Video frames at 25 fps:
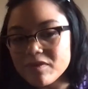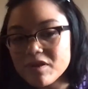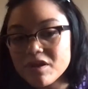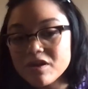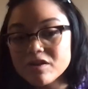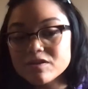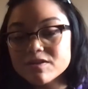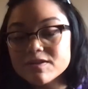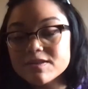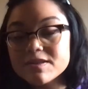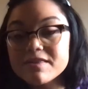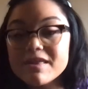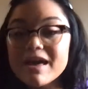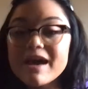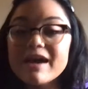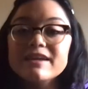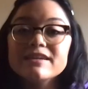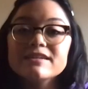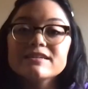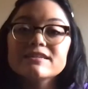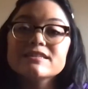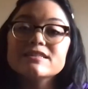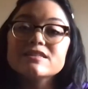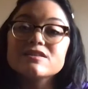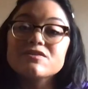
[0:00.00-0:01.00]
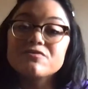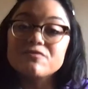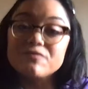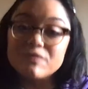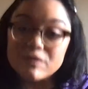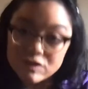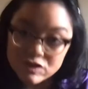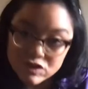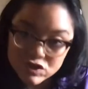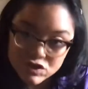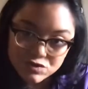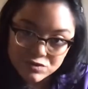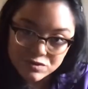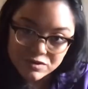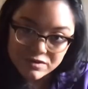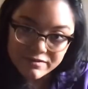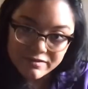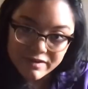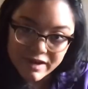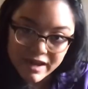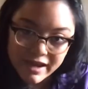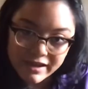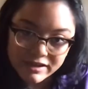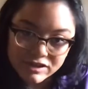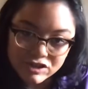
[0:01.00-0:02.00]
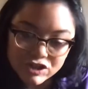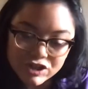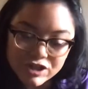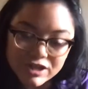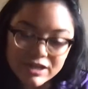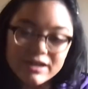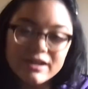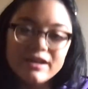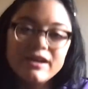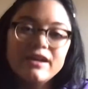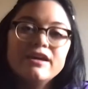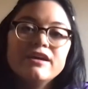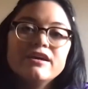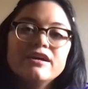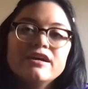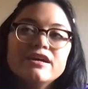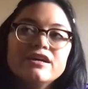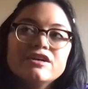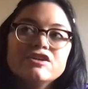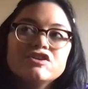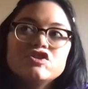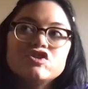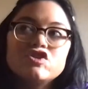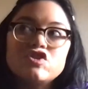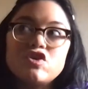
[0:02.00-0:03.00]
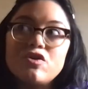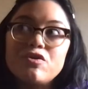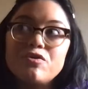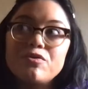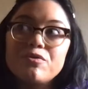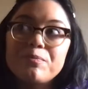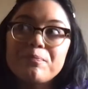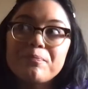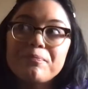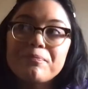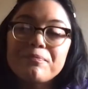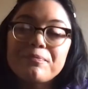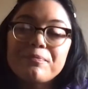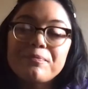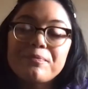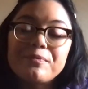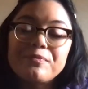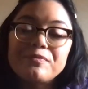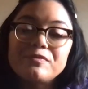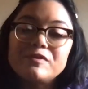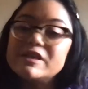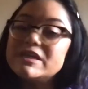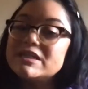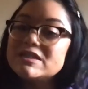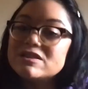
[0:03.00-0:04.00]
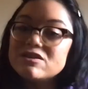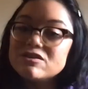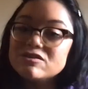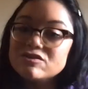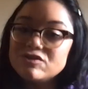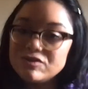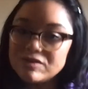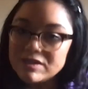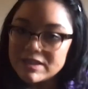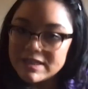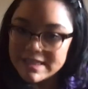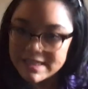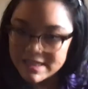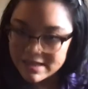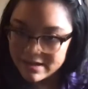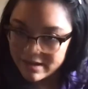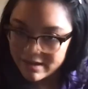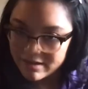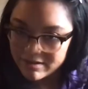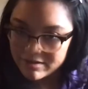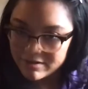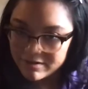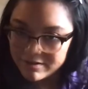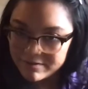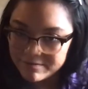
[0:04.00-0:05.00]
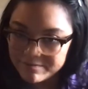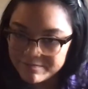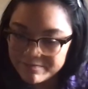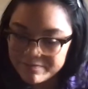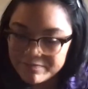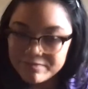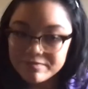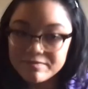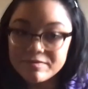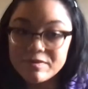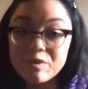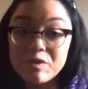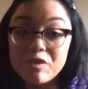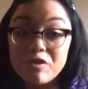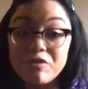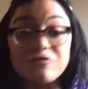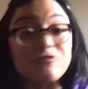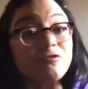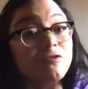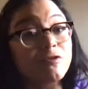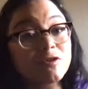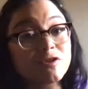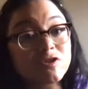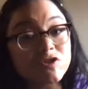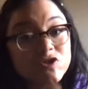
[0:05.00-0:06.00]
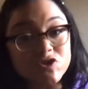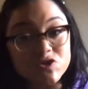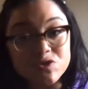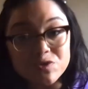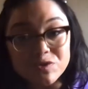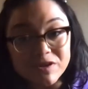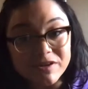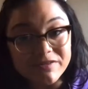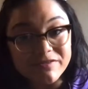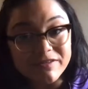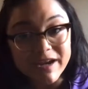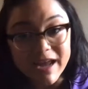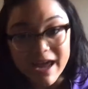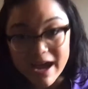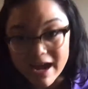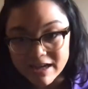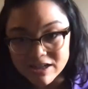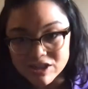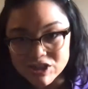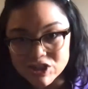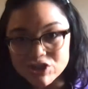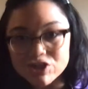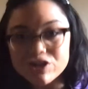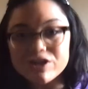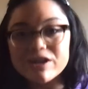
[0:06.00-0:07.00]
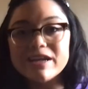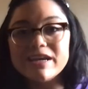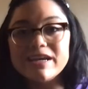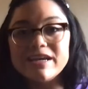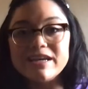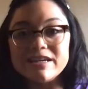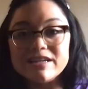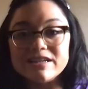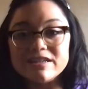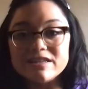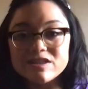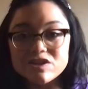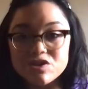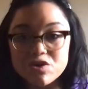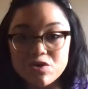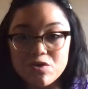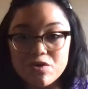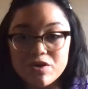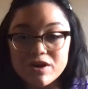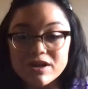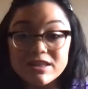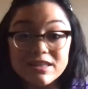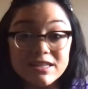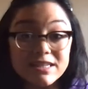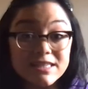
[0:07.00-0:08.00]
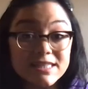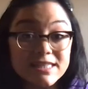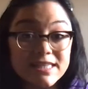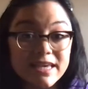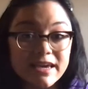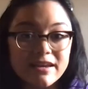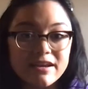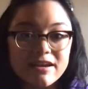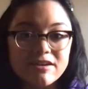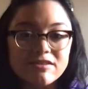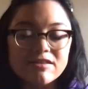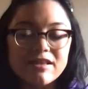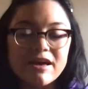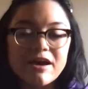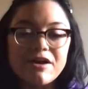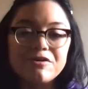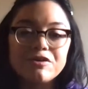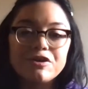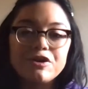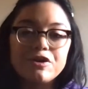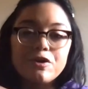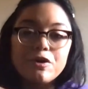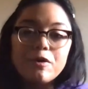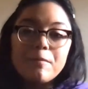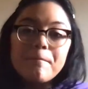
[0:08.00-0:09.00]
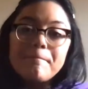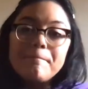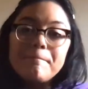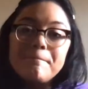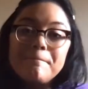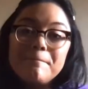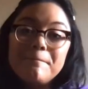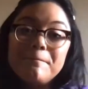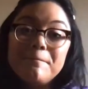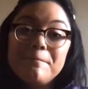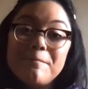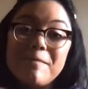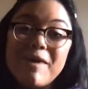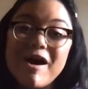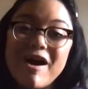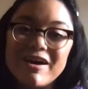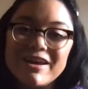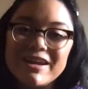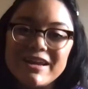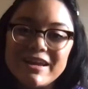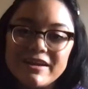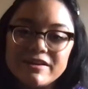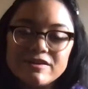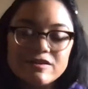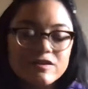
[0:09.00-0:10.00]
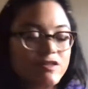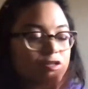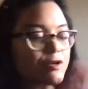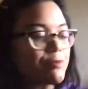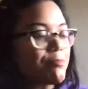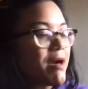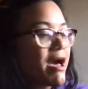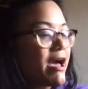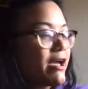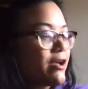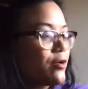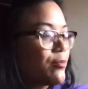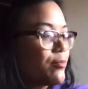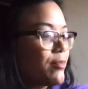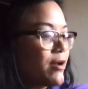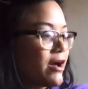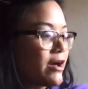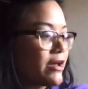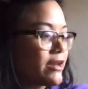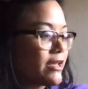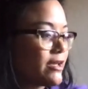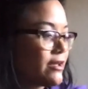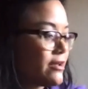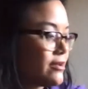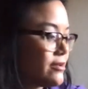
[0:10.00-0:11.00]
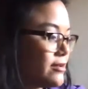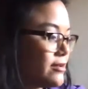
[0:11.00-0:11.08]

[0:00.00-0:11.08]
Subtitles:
So that is the first tool of an actor. So let's all do this together. The first tool of an actor is and let's say it out loud, your body. So pat your body,